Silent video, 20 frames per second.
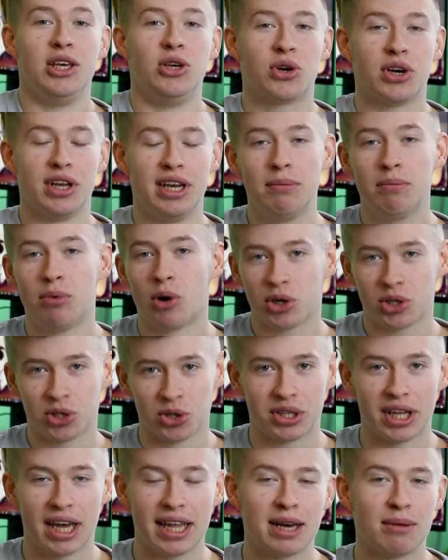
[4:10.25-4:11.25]
You can import
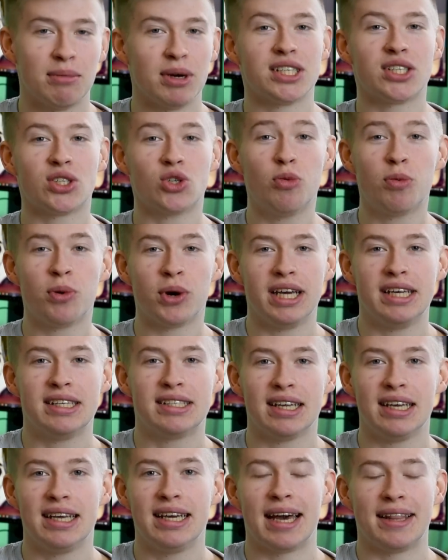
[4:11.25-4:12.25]
your database super
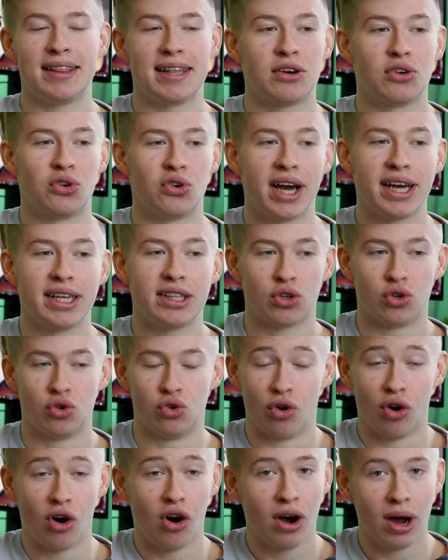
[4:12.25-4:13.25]
easily and then write
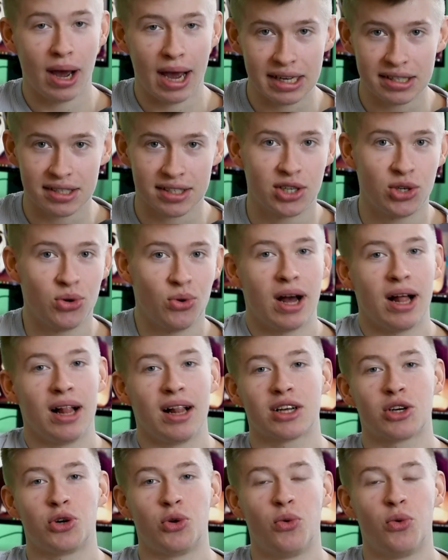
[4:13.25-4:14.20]
raw SQL